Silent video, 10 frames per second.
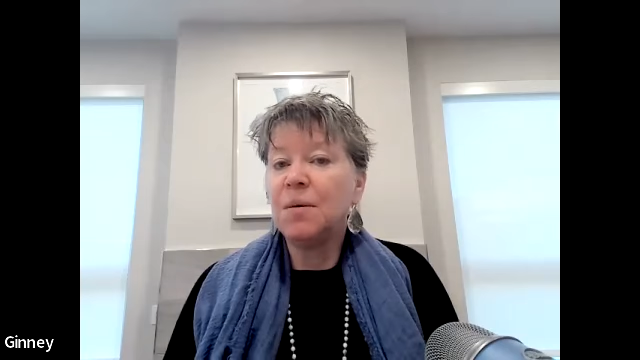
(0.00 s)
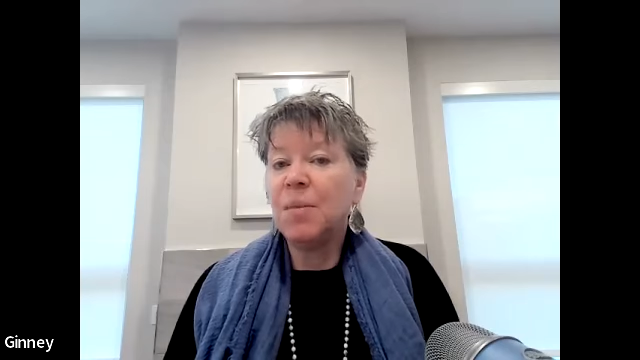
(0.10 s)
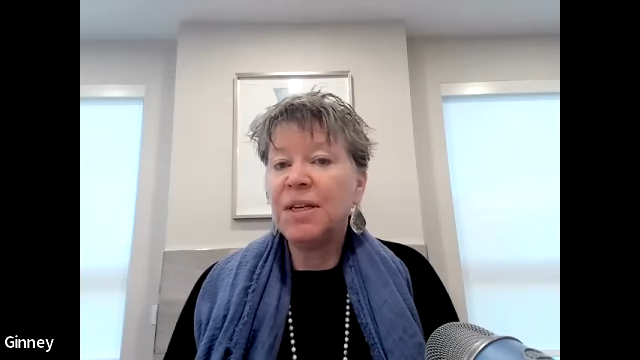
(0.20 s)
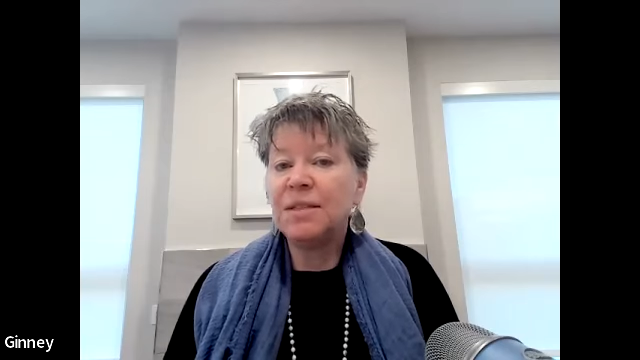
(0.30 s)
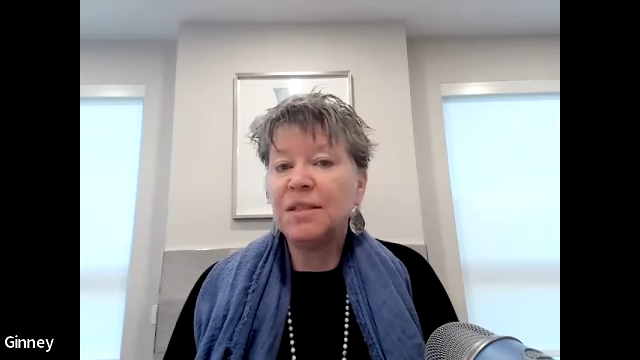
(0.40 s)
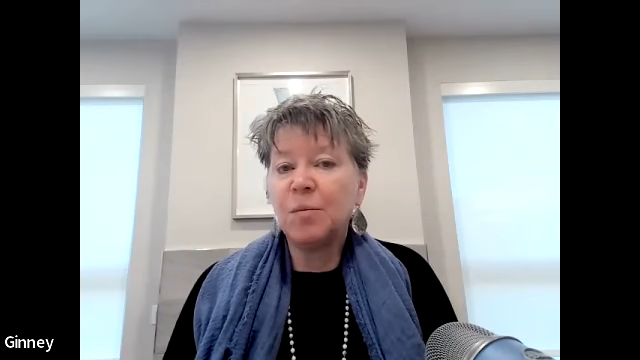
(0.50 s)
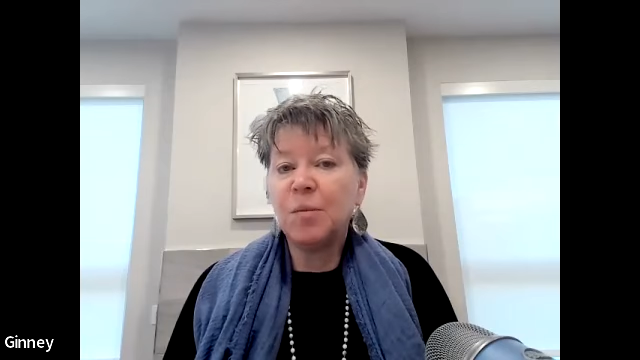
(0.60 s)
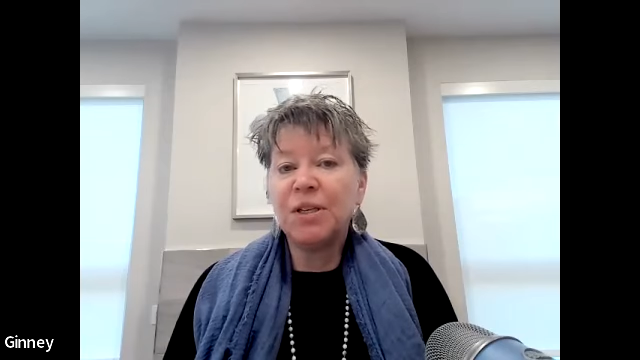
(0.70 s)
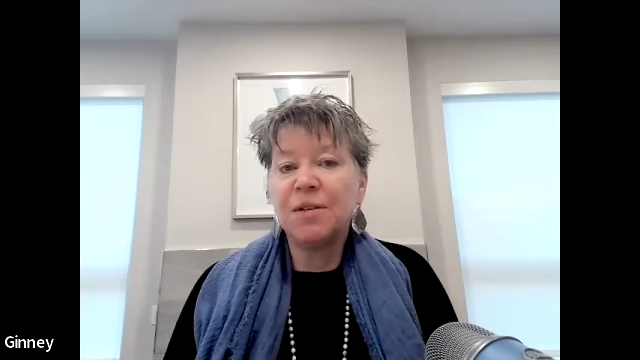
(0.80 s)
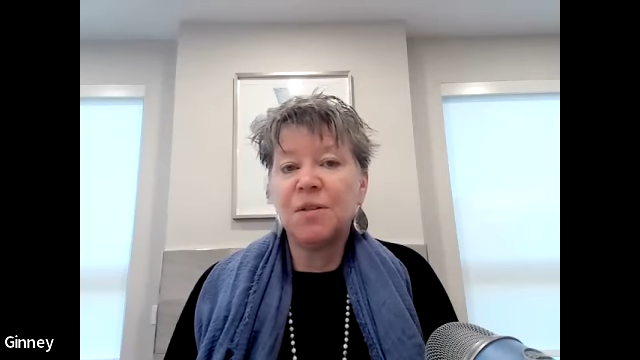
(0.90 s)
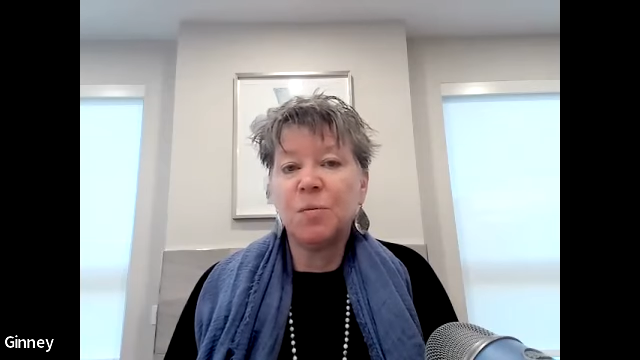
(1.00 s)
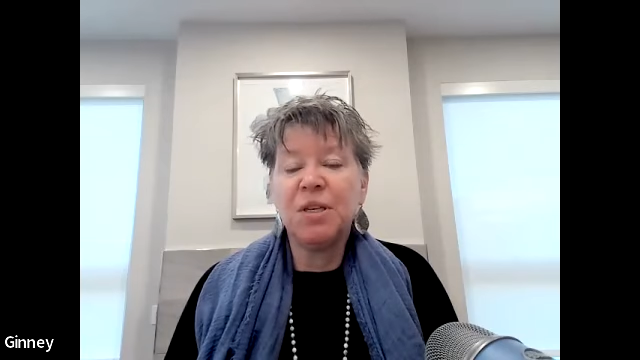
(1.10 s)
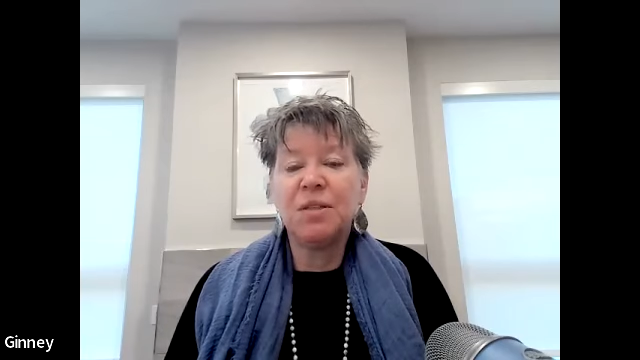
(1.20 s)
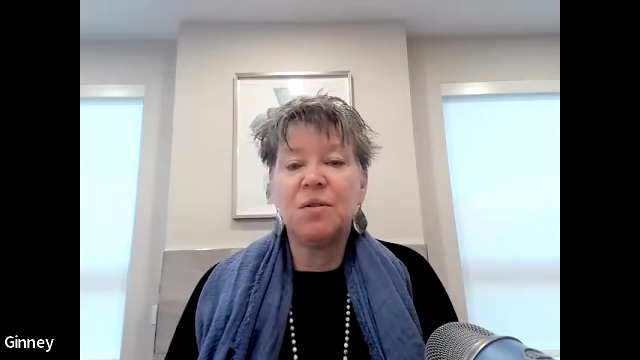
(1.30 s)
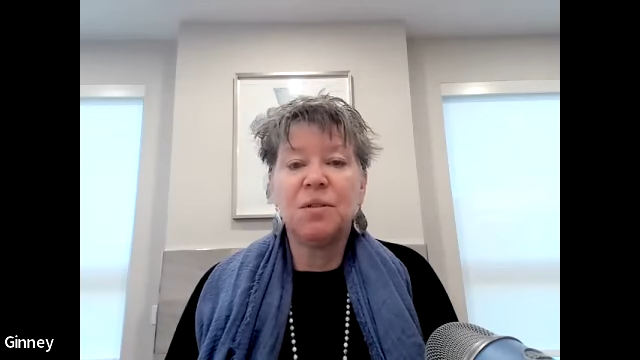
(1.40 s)
it might seem like your
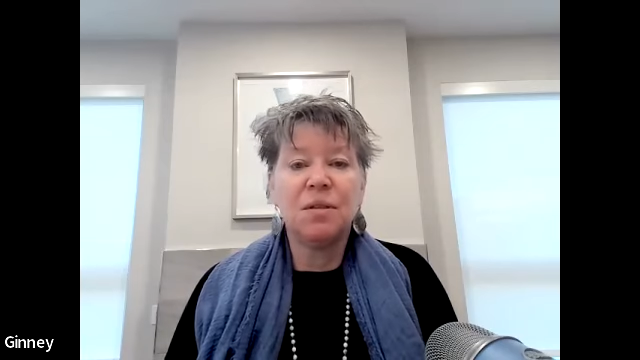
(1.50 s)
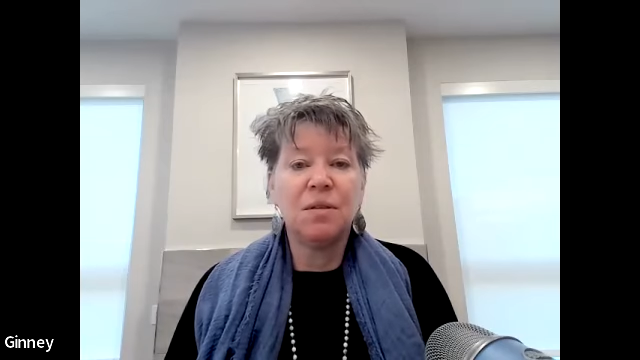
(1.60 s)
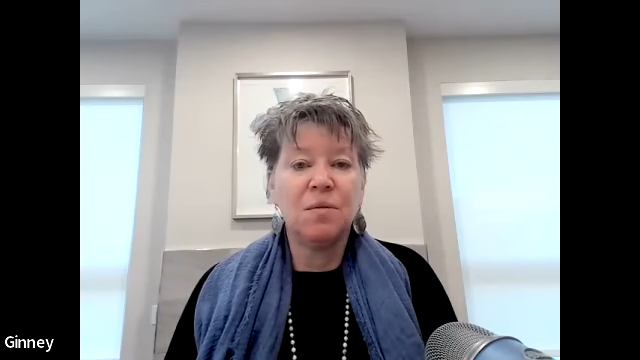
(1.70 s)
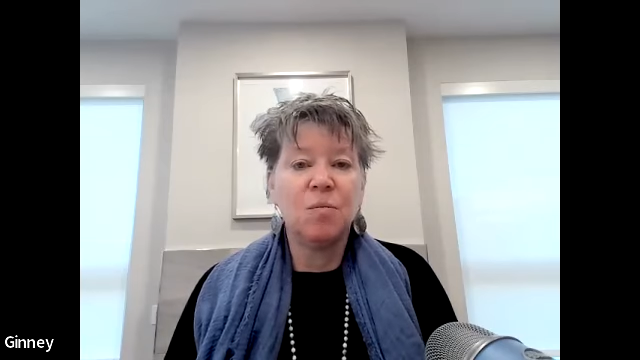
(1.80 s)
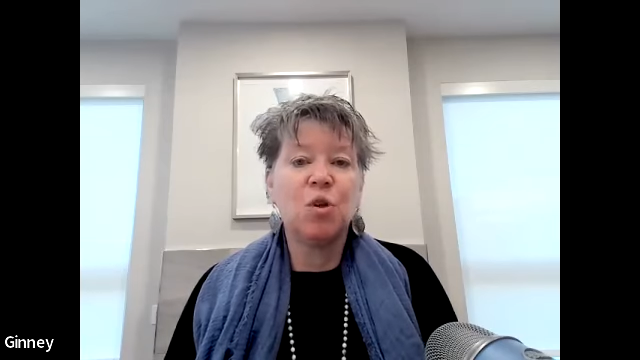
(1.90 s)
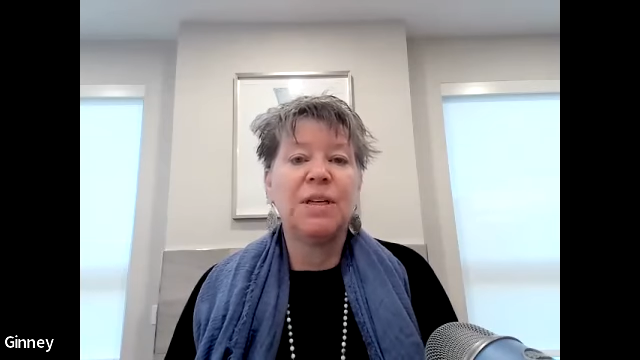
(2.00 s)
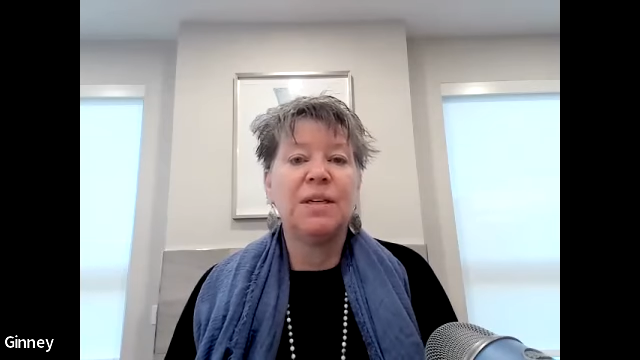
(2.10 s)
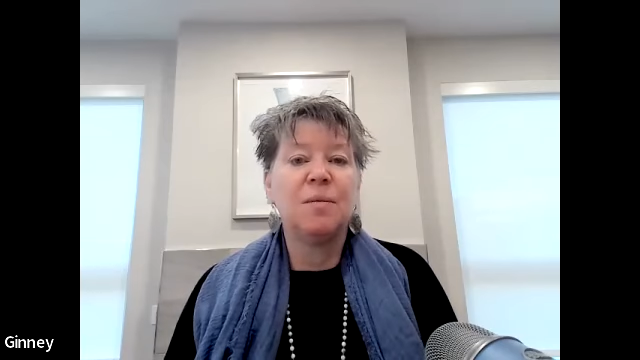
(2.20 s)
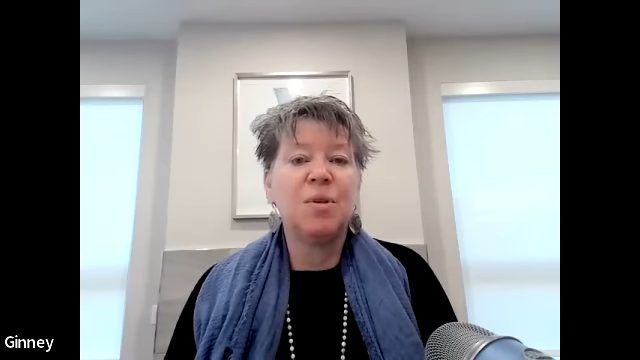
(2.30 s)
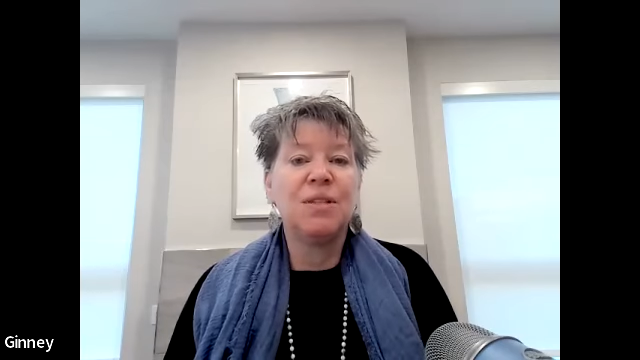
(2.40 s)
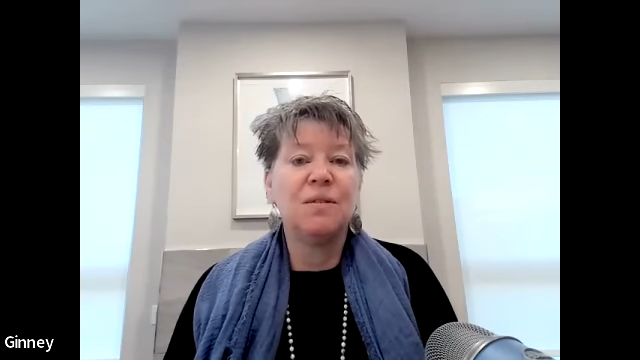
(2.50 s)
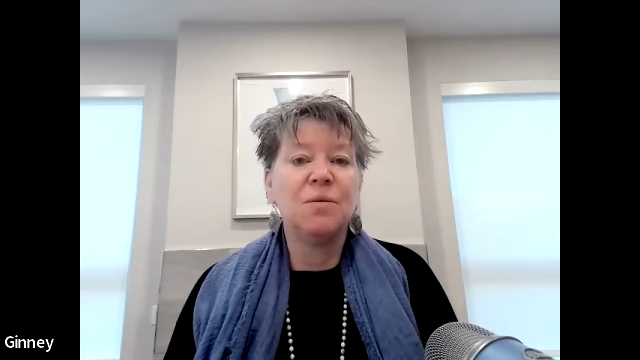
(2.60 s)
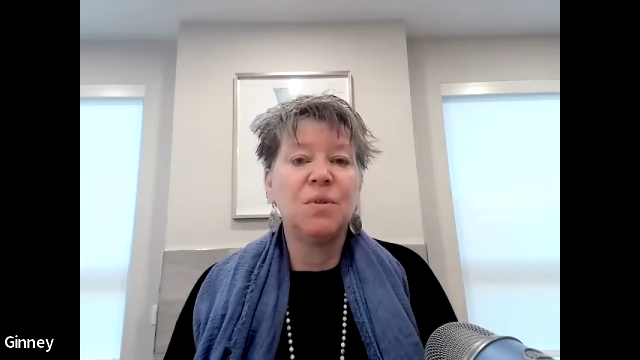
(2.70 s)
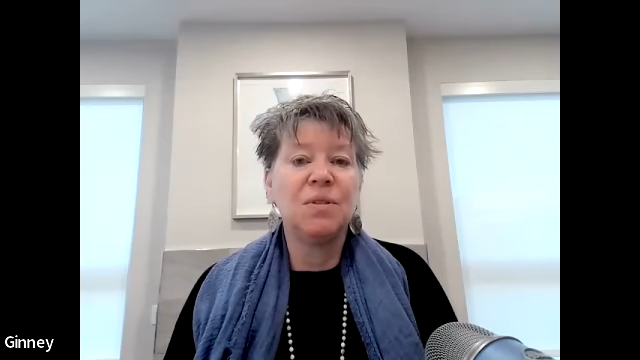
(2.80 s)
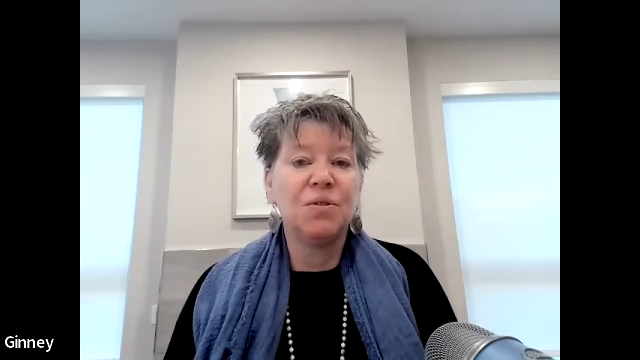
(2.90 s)
space looks a little more like a piece of
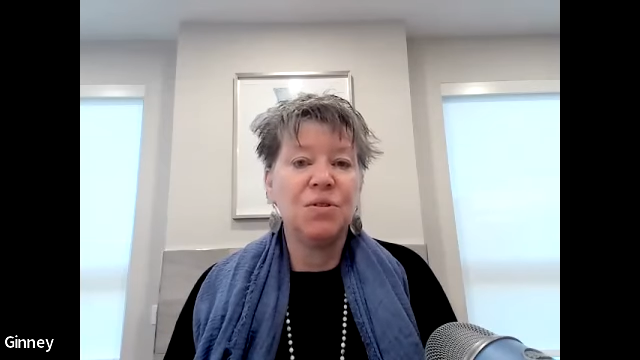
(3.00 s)
Swiss